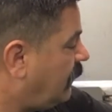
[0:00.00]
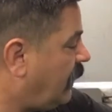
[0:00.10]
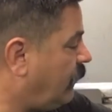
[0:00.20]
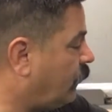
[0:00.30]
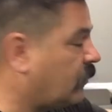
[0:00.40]

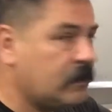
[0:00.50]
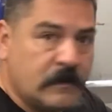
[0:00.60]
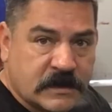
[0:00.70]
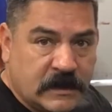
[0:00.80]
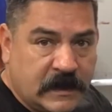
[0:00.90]
and then we're going to
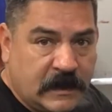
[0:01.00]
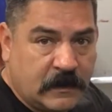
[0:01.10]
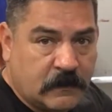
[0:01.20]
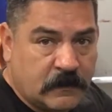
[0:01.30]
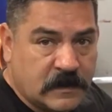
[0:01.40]
loosen
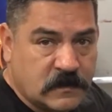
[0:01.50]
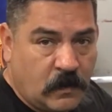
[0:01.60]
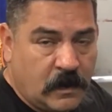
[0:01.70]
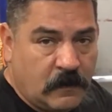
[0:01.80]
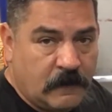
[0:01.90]
here as
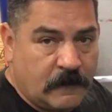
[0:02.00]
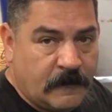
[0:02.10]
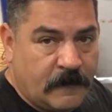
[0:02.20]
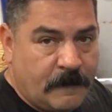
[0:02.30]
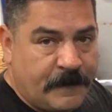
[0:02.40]
well.
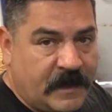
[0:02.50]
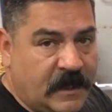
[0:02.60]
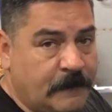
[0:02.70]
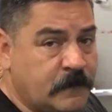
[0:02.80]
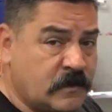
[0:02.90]

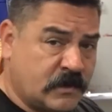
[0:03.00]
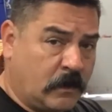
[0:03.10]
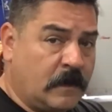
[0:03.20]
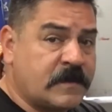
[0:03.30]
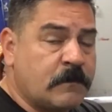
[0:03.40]

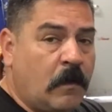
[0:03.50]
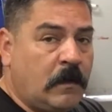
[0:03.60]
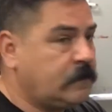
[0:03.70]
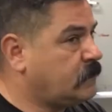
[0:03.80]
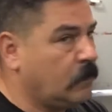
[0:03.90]
Start off
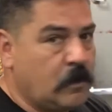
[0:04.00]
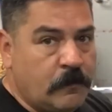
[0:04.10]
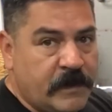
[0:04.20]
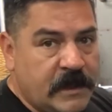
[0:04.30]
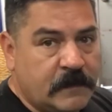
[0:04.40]
small, don't go
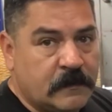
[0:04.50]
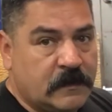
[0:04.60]
big,